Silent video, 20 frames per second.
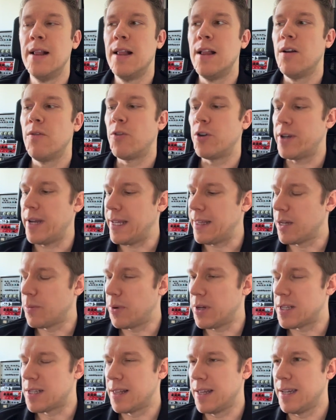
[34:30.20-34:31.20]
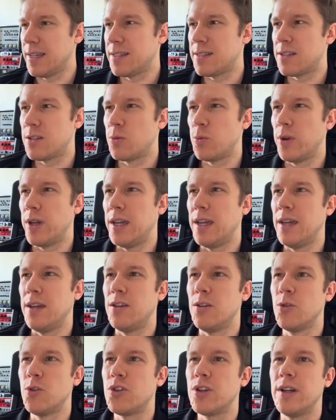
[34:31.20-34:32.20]
For database links, we
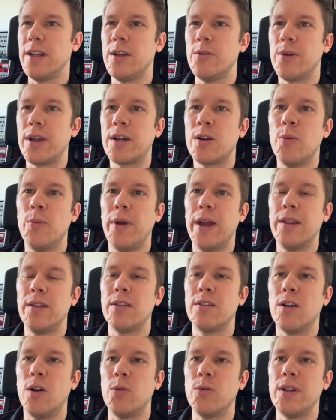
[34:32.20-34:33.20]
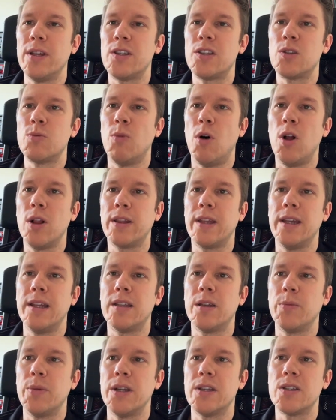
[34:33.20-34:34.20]
usually recommend only small
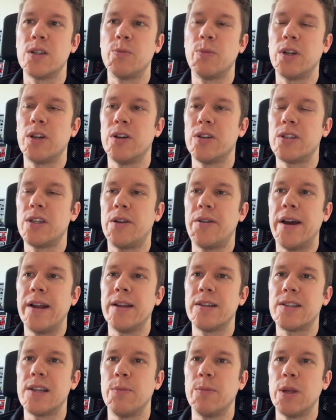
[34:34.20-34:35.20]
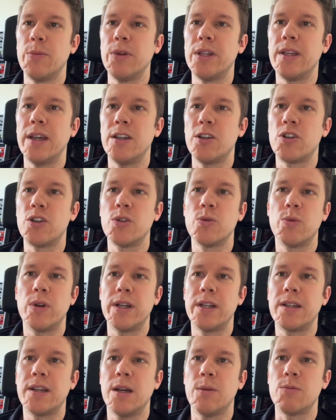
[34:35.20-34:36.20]
databases because there are some limitations when
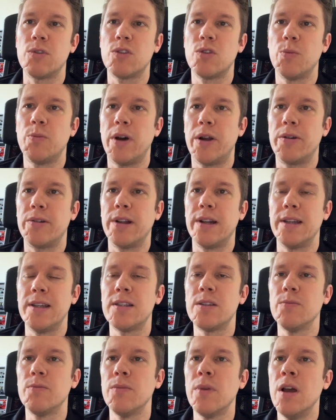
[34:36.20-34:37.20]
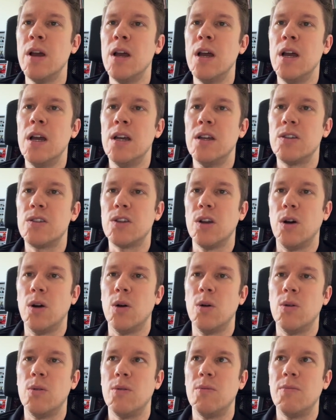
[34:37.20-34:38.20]
it comes to parallelism.
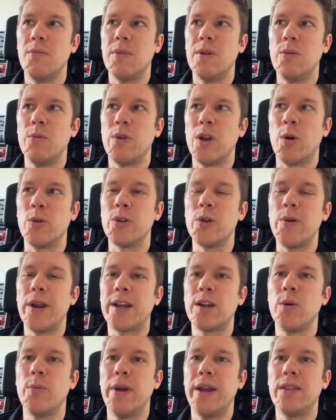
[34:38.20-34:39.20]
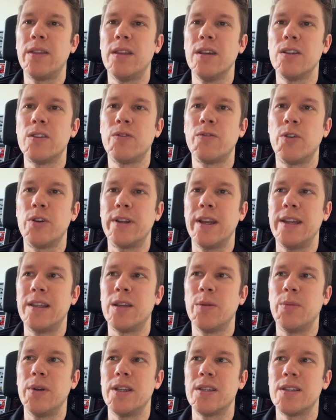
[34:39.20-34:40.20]
So we only recommend this for
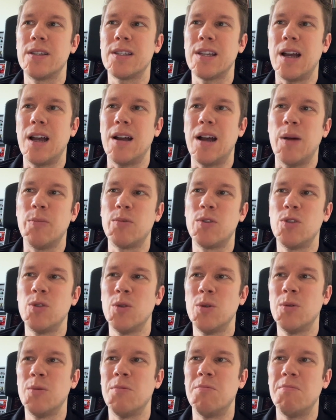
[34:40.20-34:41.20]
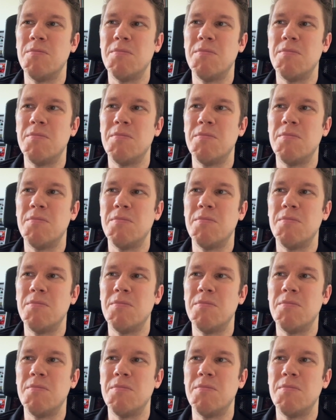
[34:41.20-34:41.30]
databases up to